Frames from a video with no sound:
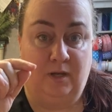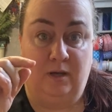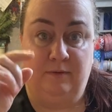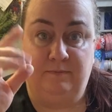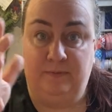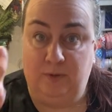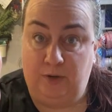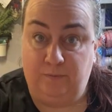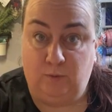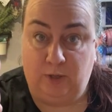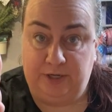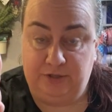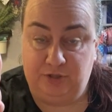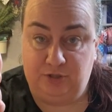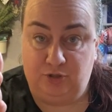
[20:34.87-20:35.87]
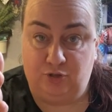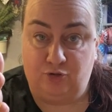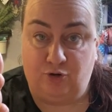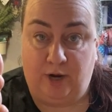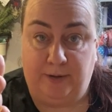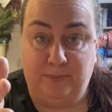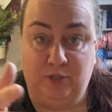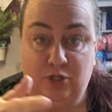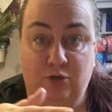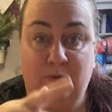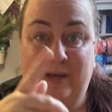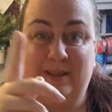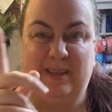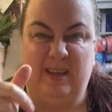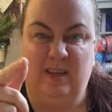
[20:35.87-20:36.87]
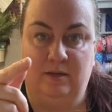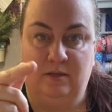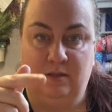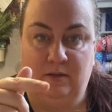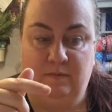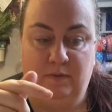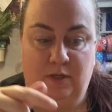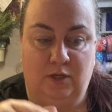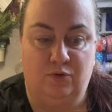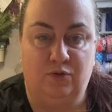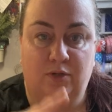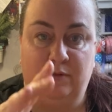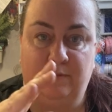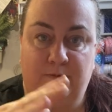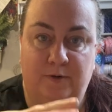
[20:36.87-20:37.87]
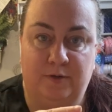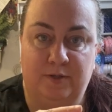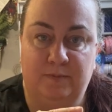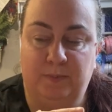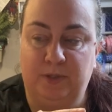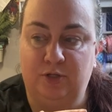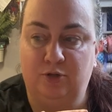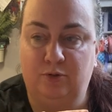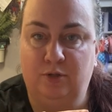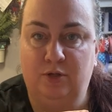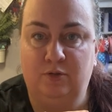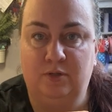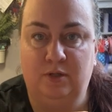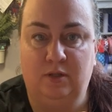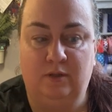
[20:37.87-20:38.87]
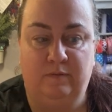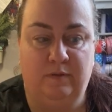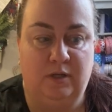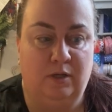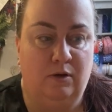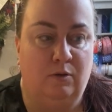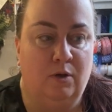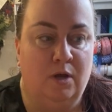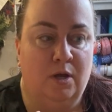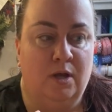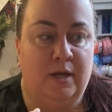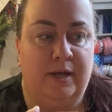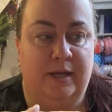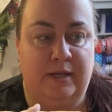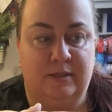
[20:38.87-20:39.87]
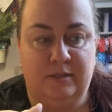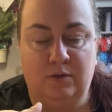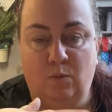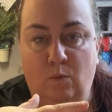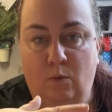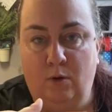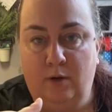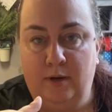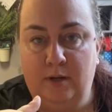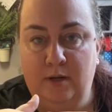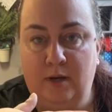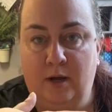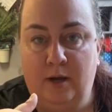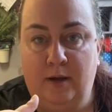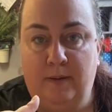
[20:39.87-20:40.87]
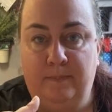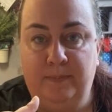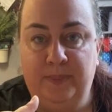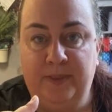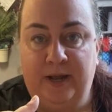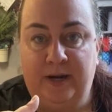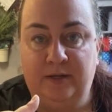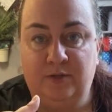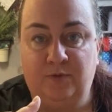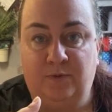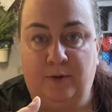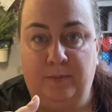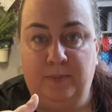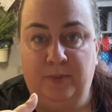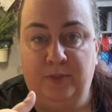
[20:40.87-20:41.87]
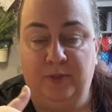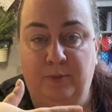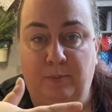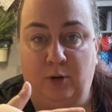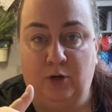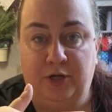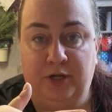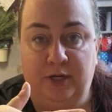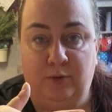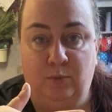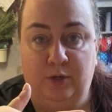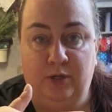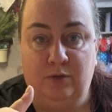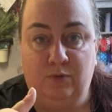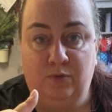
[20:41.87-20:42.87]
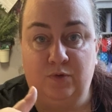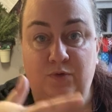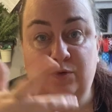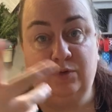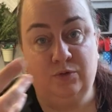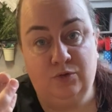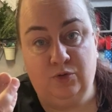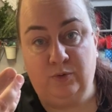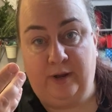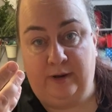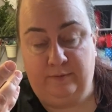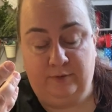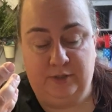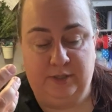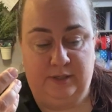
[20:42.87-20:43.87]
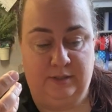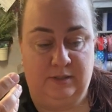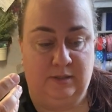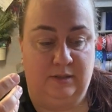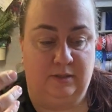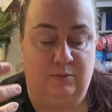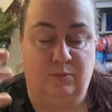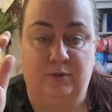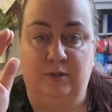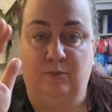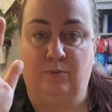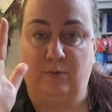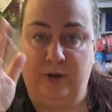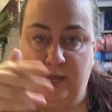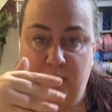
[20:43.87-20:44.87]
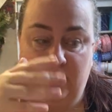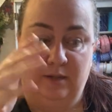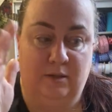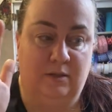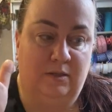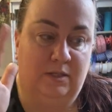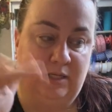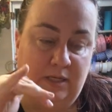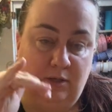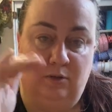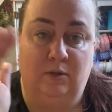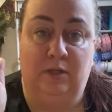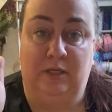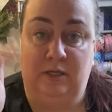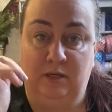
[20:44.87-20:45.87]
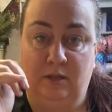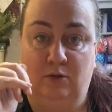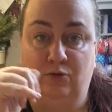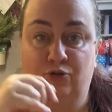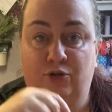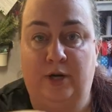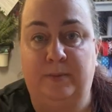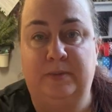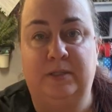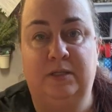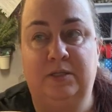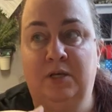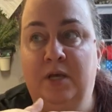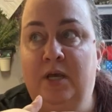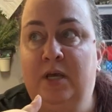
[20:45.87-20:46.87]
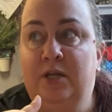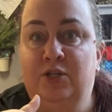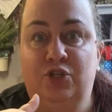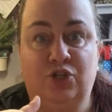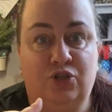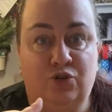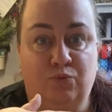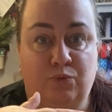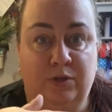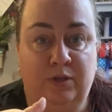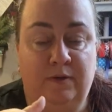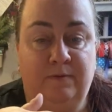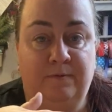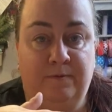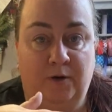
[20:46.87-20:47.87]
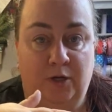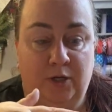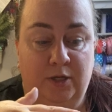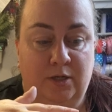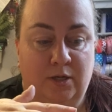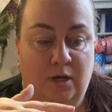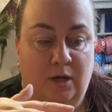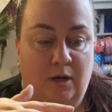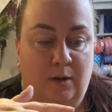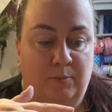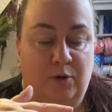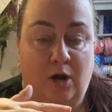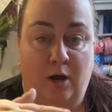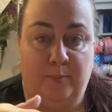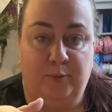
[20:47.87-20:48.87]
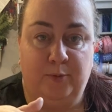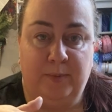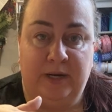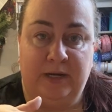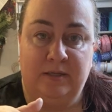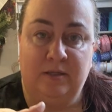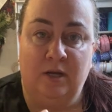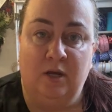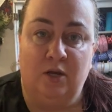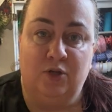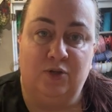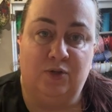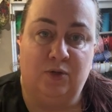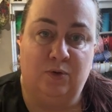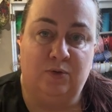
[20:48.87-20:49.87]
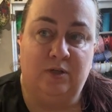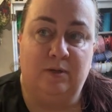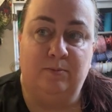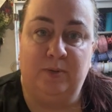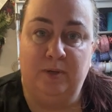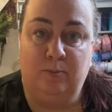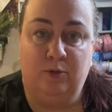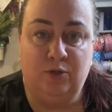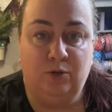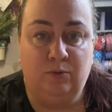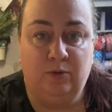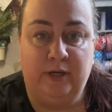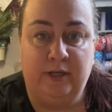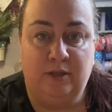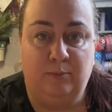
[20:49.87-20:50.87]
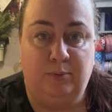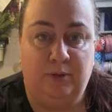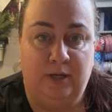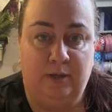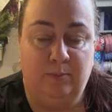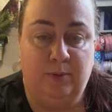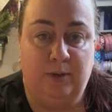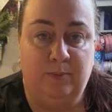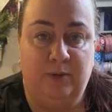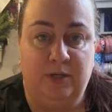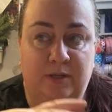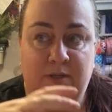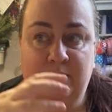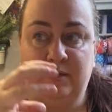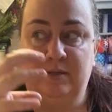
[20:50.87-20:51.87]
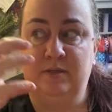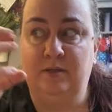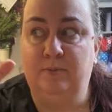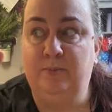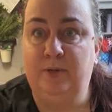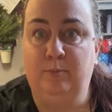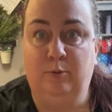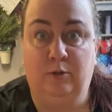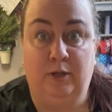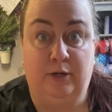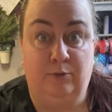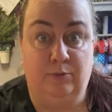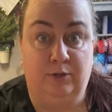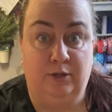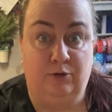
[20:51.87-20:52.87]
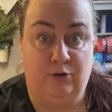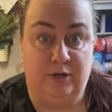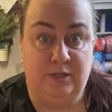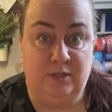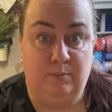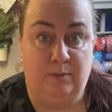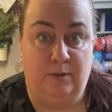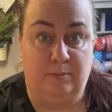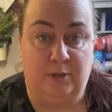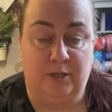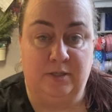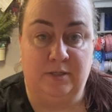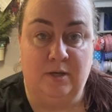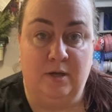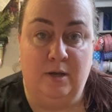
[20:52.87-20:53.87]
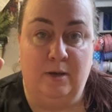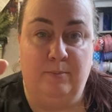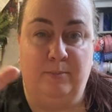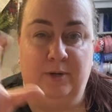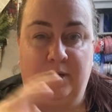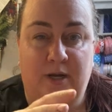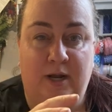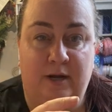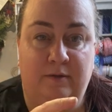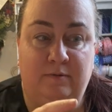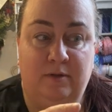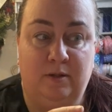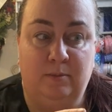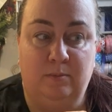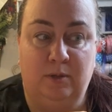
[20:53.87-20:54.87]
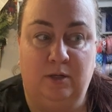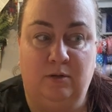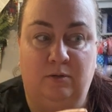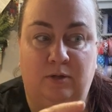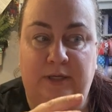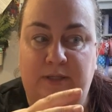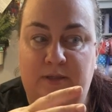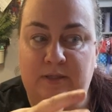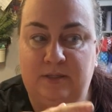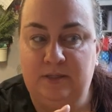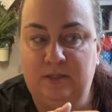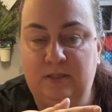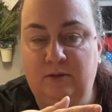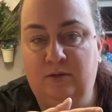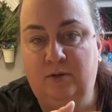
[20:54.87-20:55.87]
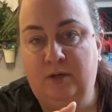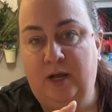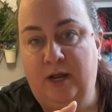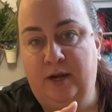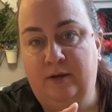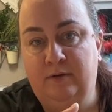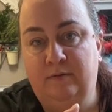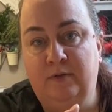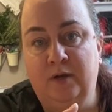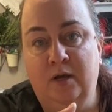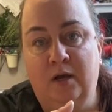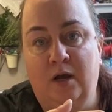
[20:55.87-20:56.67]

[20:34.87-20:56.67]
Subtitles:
of what I just described to you at the end of the video. So the first picture that you see in the video is the one that is from the marketing we used to advertise this, with the red and the teal and the yellow stripes. It's just a really fun compromise. So some people don't like the plain pumpkins and some people like really crazy pumpkins, but kind of in the middle, like this still kind of